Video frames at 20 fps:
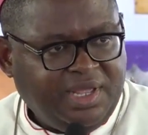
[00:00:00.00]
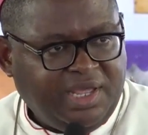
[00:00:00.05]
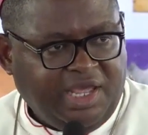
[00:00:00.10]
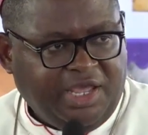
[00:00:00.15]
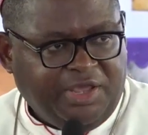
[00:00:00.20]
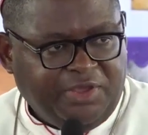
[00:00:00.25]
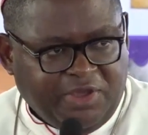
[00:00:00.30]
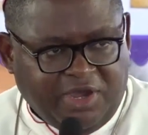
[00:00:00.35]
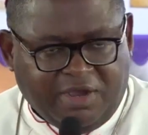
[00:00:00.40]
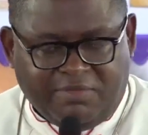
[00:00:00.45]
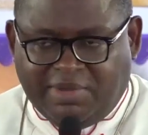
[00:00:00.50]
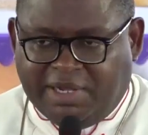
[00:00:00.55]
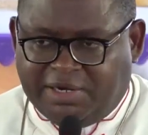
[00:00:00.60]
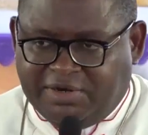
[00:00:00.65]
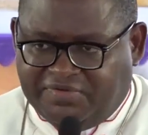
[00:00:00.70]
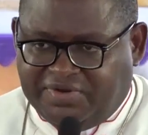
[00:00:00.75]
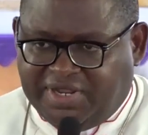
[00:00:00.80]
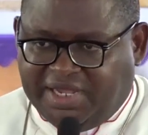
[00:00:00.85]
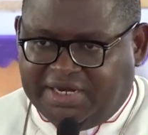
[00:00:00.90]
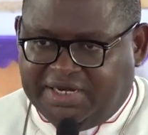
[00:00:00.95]
A young man
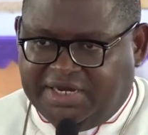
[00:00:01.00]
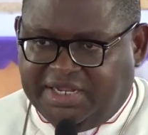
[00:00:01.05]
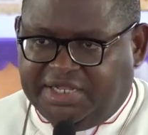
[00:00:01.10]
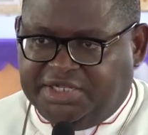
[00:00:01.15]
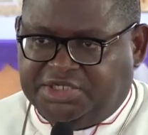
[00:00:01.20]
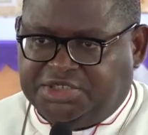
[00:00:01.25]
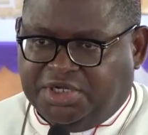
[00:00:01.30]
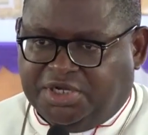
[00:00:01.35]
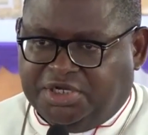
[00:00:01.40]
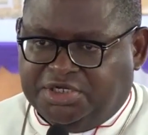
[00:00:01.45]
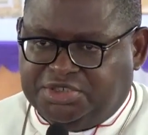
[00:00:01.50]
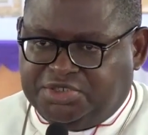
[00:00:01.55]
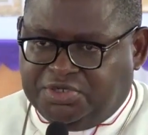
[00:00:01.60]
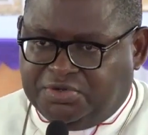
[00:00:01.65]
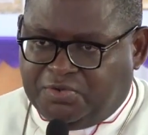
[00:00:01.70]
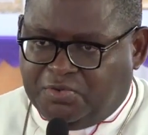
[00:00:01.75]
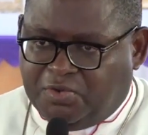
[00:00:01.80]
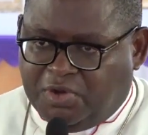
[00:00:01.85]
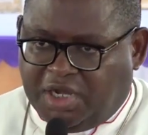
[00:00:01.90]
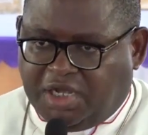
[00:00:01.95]
of that nature
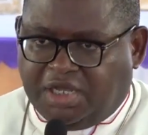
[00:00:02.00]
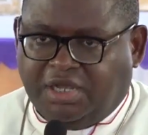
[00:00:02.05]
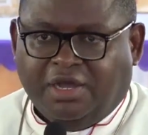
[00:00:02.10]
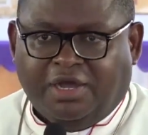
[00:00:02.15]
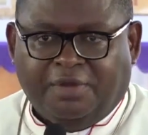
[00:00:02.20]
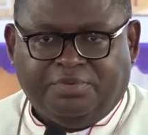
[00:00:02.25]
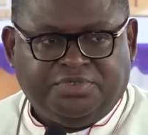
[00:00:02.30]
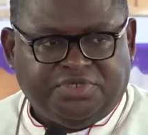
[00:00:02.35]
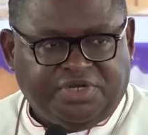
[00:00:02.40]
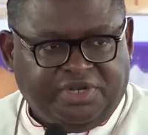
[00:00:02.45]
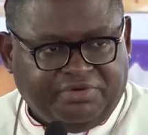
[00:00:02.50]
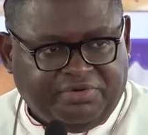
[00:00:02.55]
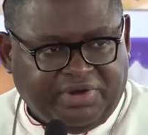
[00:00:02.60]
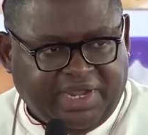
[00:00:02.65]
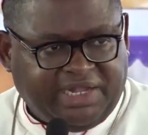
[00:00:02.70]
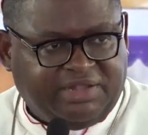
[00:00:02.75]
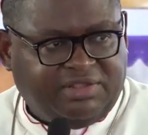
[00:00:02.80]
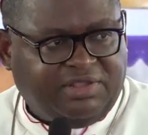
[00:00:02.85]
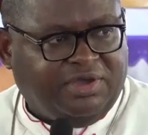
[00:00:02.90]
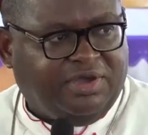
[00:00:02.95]
should walk up to the
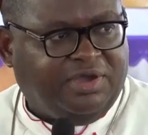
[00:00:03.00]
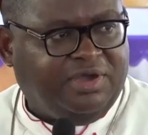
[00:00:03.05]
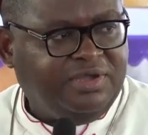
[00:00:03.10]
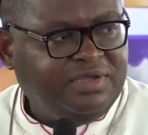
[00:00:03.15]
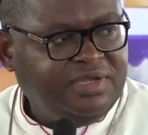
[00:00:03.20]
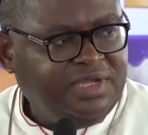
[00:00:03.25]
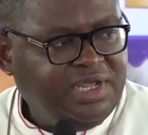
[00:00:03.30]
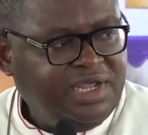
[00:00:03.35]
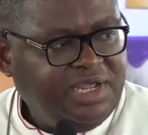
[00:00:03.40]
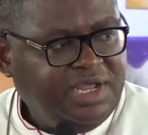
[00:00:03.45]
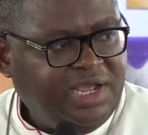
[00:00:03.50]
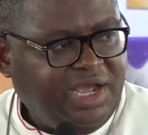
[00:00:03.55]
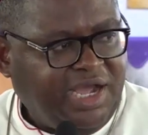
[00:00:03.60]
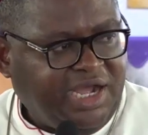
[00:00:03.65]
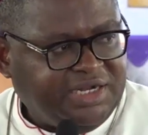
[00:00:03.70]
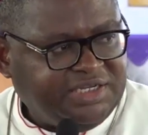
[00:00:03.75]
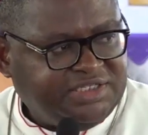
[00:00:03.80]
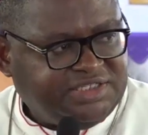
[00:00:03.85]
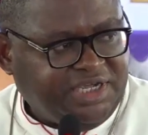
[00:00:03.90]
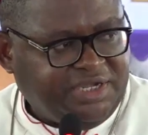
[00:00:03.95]
rector
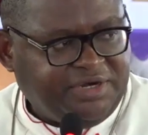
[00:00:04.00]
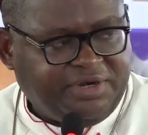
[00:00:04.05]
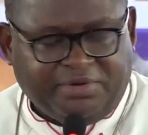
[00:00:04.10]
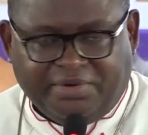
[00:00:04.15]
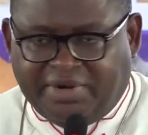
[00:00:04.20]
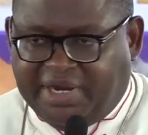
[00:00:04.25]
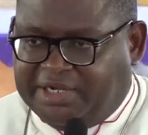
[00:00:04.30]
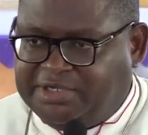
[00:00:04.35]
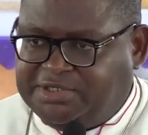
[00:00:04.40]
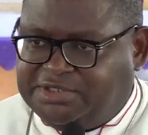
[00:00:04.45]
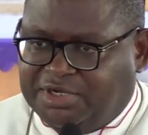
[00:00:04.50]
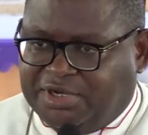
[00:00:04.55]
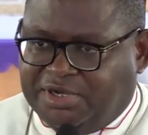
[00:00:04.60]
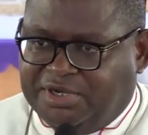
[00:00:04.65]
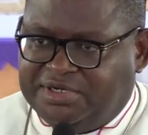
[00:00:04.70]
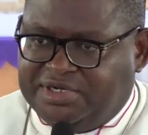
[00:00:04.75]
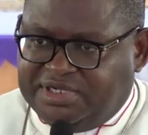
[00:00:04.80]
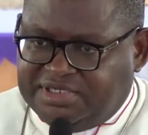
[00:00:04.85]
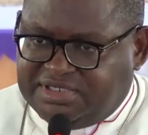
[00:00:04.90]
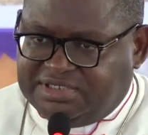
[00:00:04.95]
and tell the rector,
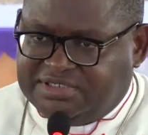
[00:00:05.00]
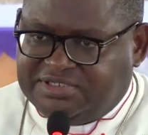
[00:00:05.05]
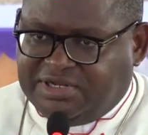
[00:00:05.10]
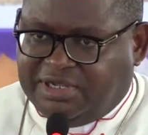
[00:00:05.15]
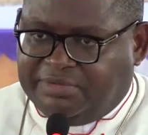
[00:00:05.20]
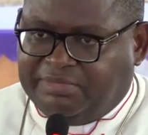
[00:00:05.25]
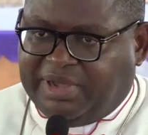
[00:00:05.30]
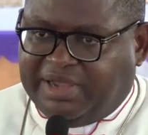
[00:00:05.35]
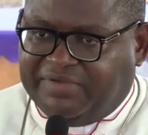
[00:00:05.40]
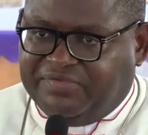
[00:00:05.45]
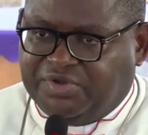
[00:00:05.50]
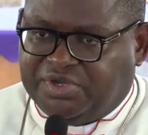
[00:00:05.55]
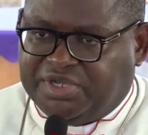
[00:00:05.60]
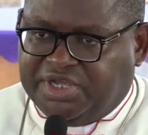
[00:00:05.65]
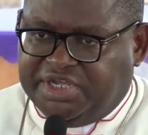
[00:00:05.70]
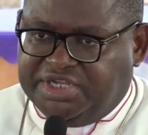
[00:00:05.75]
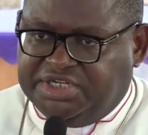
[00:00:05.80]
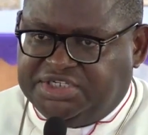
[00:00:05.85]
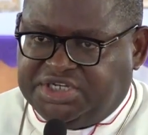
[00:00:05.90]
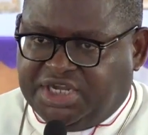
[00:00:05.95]
this is not my
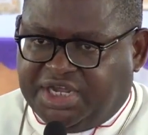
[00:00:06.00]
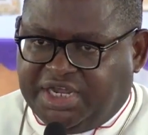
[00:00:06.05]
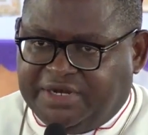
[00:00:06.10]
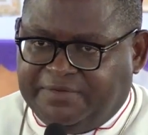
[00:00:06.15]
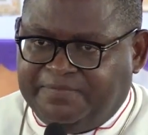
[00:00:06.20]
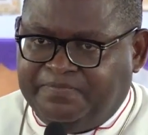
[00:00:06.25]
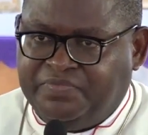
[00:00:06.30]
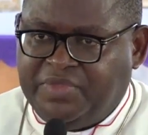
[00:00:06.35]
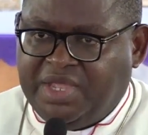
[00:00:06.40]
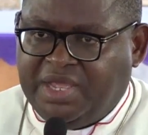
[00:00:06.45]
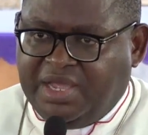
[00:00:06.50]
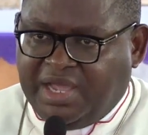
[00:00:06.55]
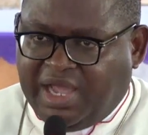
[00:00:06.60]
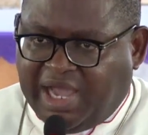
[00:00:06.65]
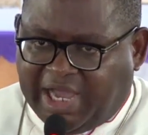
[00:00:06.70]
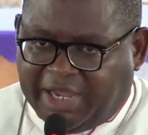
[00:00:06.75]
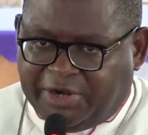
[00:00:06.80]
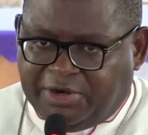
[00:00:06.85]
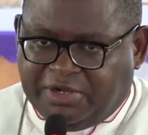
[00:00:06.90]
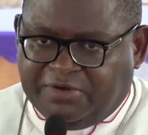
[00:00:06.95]
vocation.
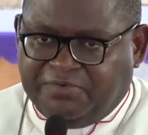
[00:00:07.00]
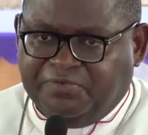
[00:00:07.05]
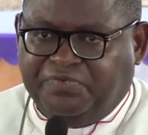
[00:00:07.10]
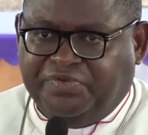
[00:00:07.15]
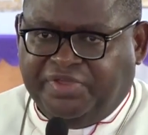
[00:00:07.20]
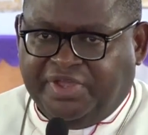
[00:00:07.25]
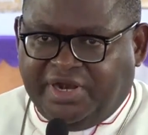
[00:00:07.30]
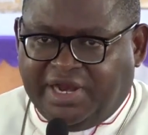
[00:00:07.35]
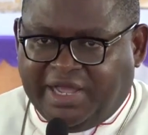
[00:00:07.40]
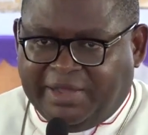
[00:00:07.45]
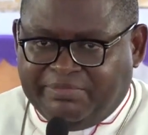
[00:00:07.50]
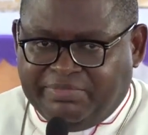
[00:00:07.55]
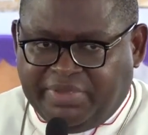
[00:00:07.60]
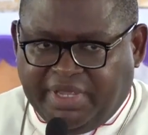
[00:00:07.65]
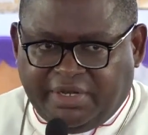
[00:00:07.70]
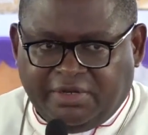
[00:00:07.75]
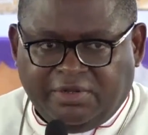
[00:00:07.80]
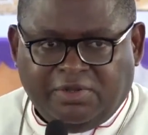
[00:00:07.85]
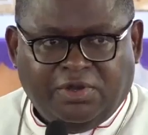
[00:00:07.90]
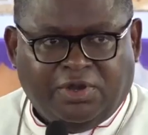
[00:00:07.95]
I don't feel I'm
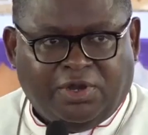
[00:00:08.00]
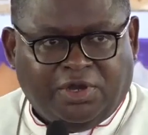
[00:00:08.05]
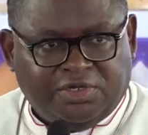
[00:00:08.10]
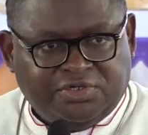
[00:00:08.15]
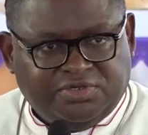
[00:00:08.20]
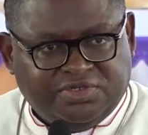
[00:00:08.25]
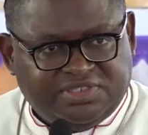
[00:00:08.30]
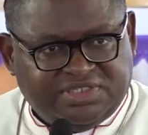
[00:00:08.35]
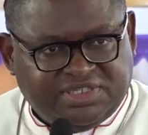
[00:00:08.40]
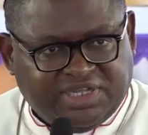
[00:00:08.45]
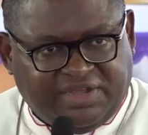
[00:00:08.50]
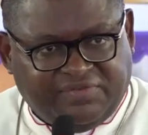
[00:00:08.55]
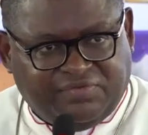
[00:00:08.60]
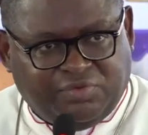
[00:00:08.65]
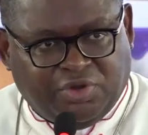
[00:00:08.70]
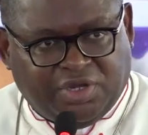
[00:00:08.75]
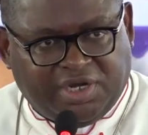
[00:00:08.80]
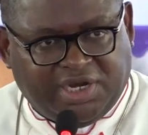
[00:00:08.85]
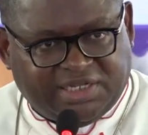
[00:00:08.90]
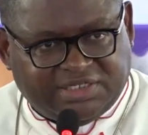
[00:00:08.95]
being called to serve
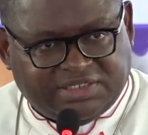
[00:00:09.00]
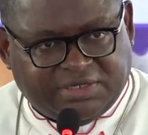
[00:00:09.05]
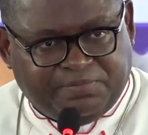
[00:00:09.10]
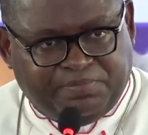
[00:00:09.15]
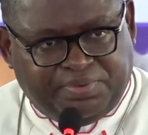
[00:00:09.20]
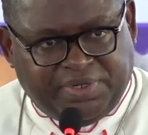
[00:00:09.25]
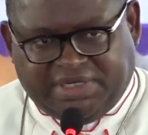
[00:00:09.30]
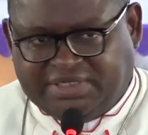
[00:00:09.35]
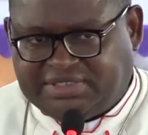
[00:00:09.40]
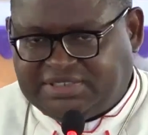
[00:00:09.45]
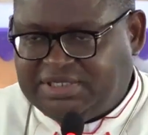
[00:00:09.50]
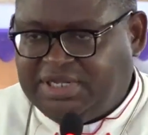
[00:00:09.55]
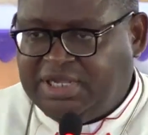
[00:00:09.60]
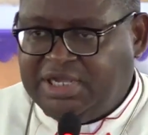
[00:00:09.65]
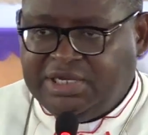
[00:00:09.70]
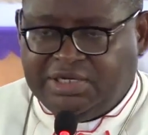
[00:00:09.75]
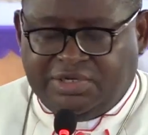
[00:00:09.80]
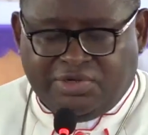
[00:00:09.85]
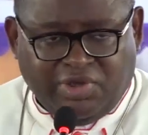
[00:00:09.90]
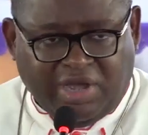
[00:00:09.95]
God as a priest,
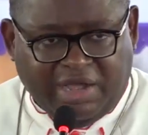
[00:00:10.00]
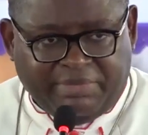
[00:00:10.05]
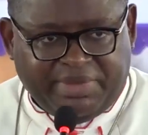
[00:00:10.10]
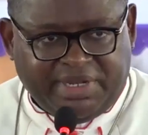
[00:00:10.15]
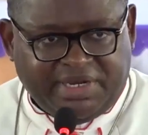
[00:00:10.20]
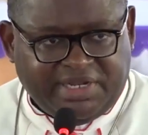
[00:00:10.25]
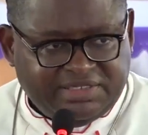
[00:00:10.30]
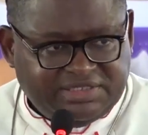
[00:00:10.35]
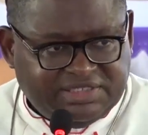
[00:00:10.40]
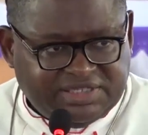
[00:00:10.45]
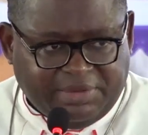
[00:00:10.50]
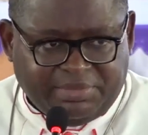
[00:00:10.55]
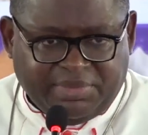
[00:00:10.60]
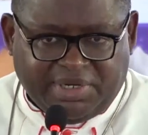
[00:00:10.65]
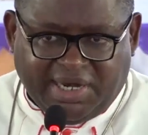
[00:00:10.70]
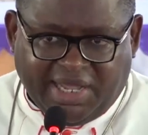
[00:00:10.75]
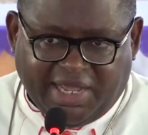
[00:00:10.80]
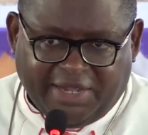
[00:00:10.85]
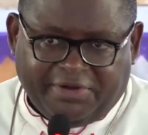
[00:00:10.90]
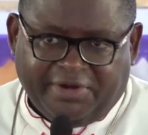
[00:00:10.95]
though I'm in the
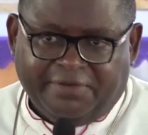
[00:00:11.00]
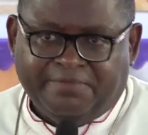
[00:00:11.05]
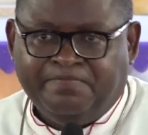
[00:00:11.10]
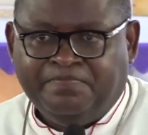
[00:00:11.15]
seminary.